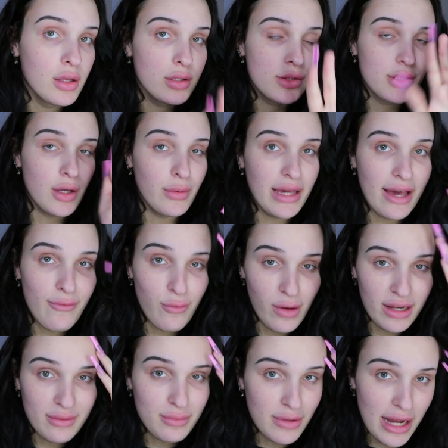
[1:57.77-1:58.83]
So we have
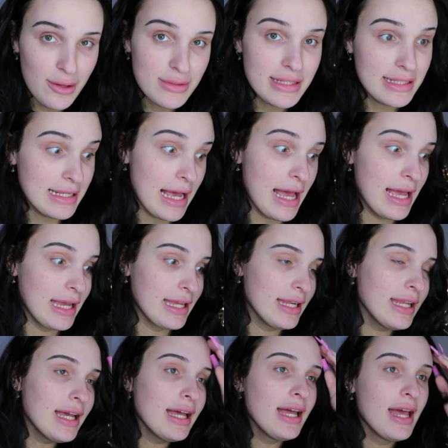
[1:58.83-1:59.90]
one brow
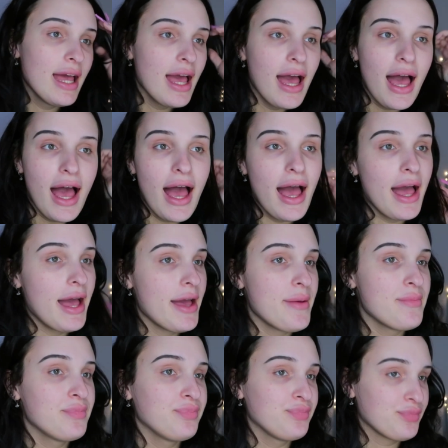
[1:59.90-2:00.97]
done.
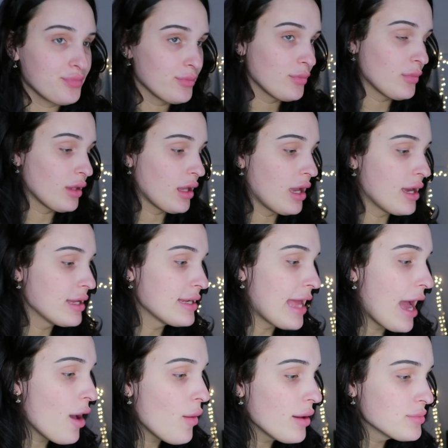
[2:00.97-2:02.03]

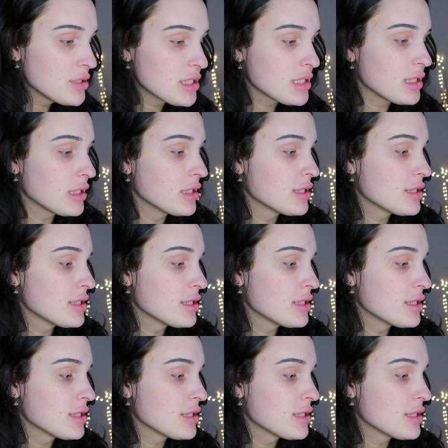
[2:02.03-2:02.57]
Now I'm just gonna